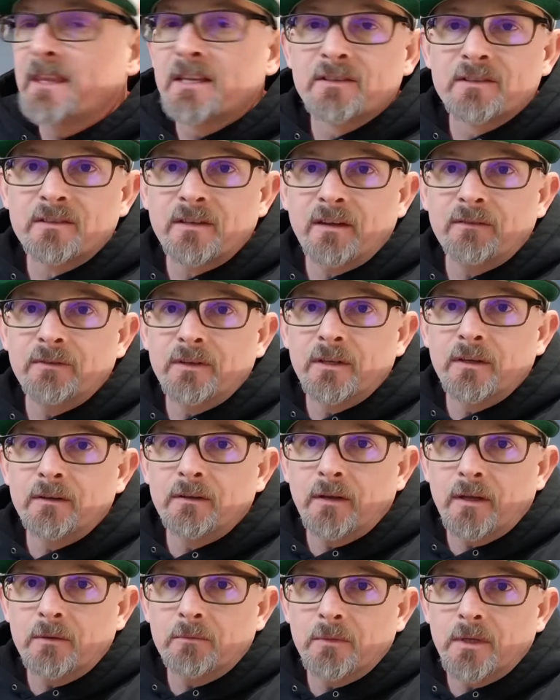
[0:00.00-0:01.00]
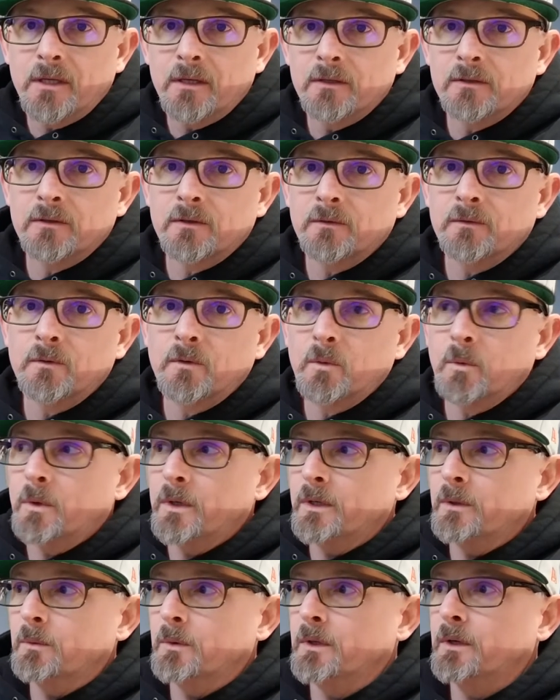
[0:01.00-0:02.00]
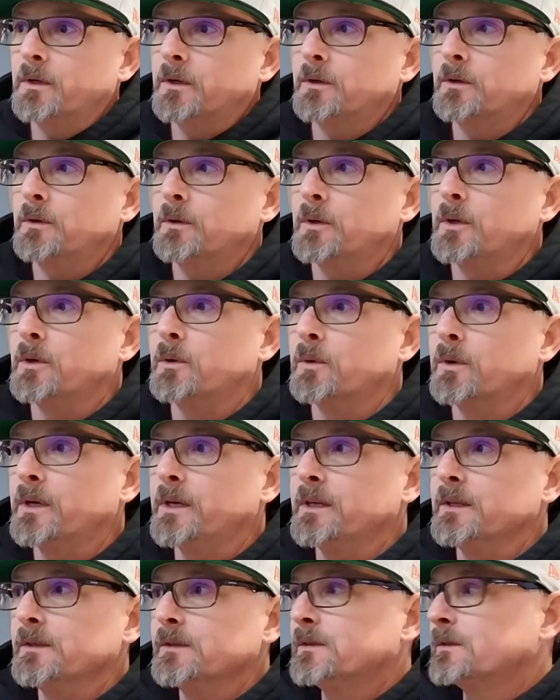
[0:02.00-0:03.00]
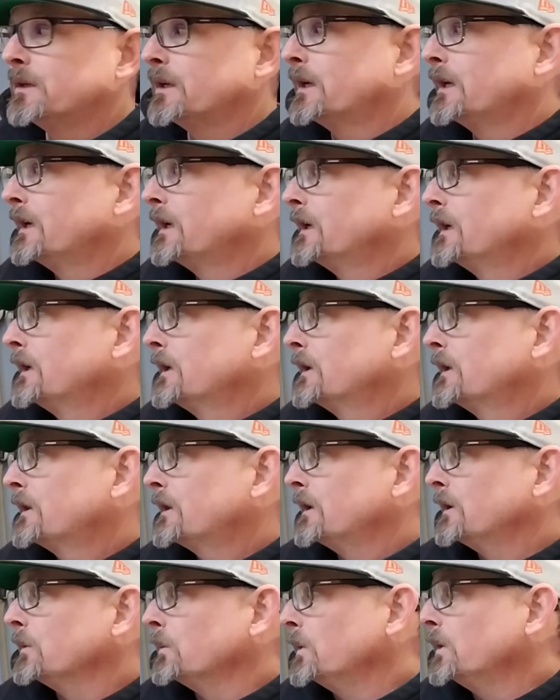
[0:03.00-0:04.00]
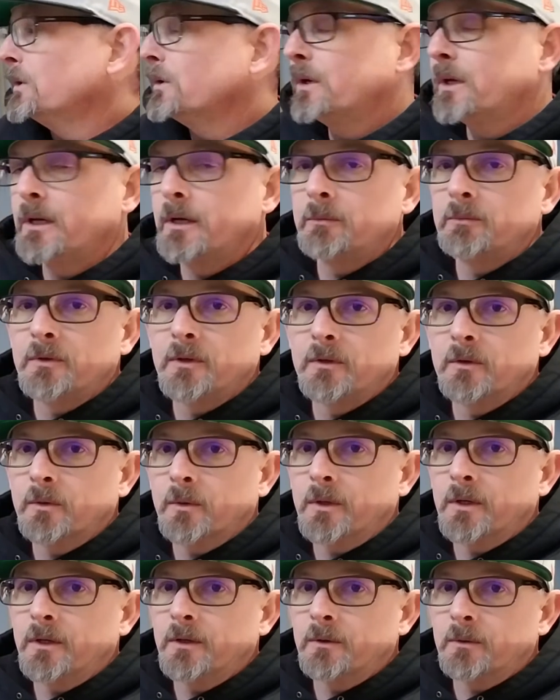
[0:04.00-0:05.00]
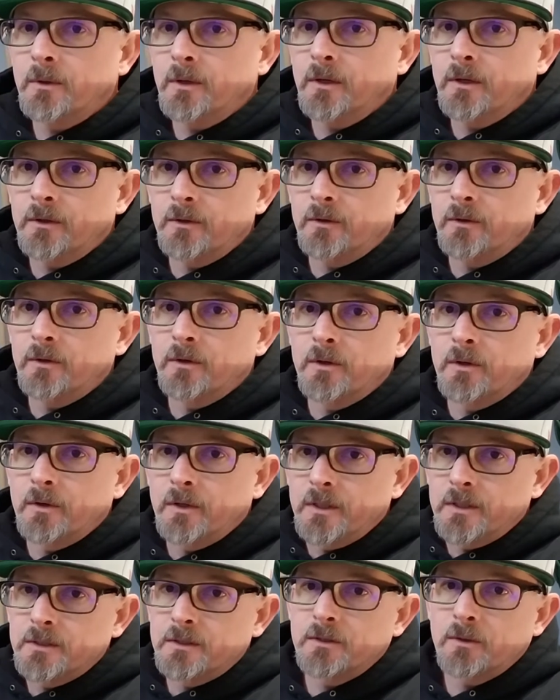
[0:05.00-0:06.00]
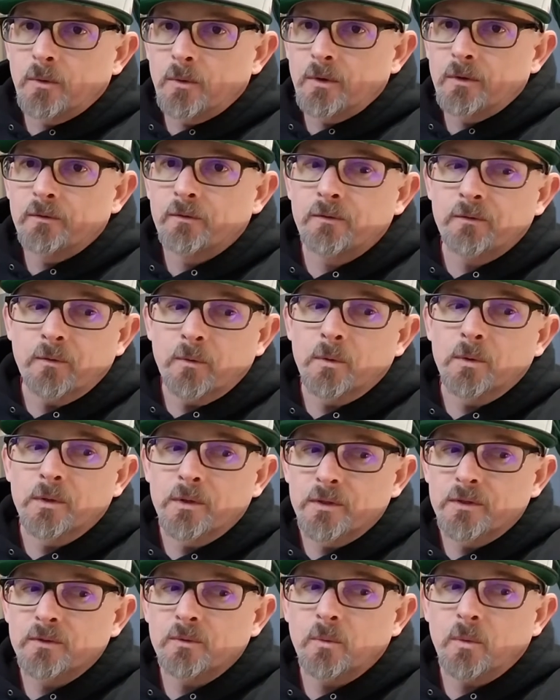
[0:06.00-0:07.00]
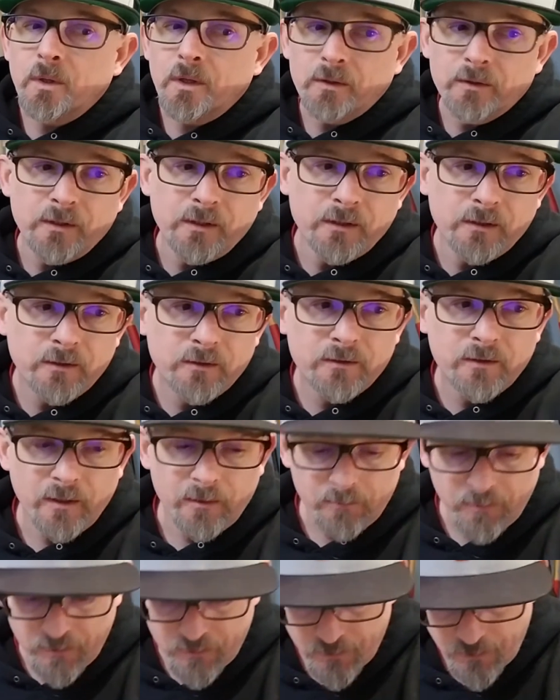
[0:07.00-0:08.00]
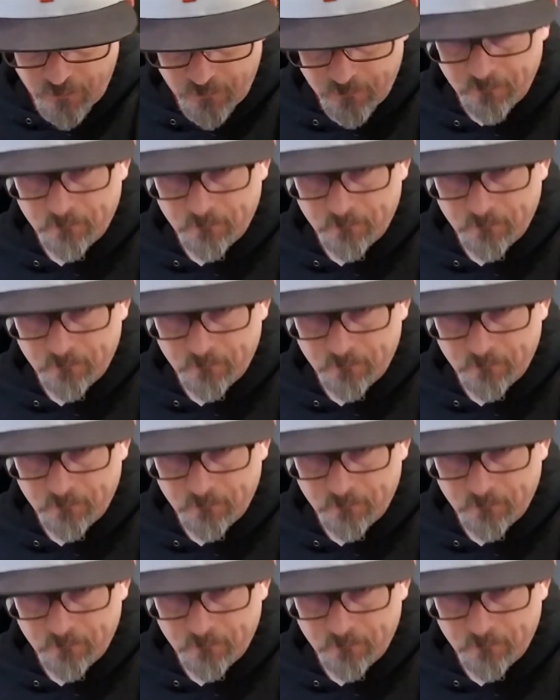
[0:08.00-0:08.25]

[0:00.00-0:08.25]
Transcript: 7 to 10 minutes of 2100 degrees. It will get up to 2300 degrees or forge welding temperature.